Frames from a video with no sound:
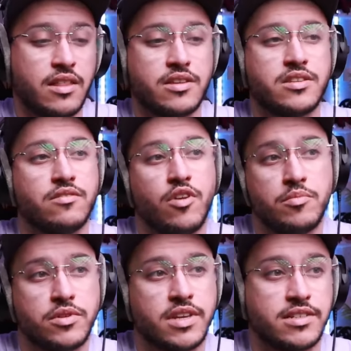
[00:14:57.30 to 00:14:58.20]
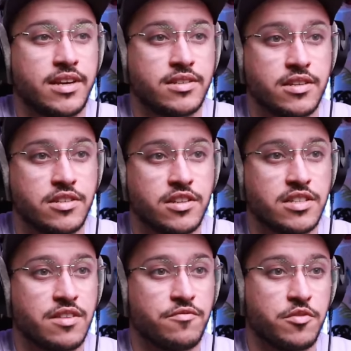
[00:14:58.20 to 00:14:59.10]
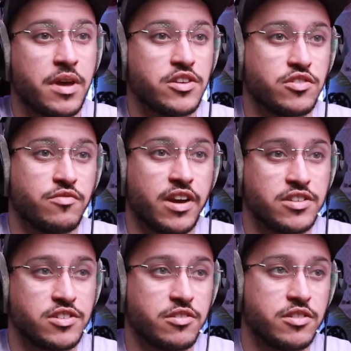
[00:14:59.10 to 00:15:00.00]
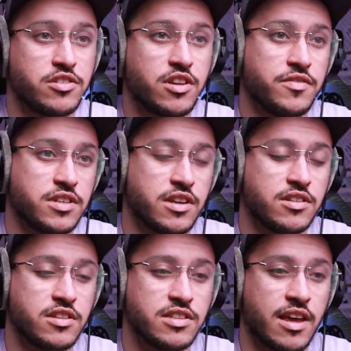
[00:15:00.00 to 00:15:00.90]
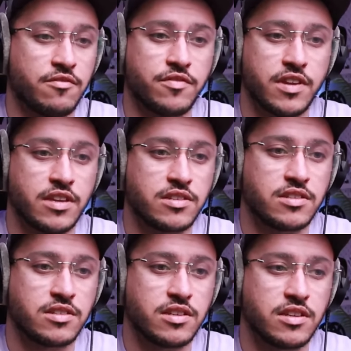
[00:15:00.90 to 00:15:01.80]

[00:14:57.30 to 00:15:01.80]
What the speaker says: that's it. Roblox has access to this information, right? So surfacing it to the dev is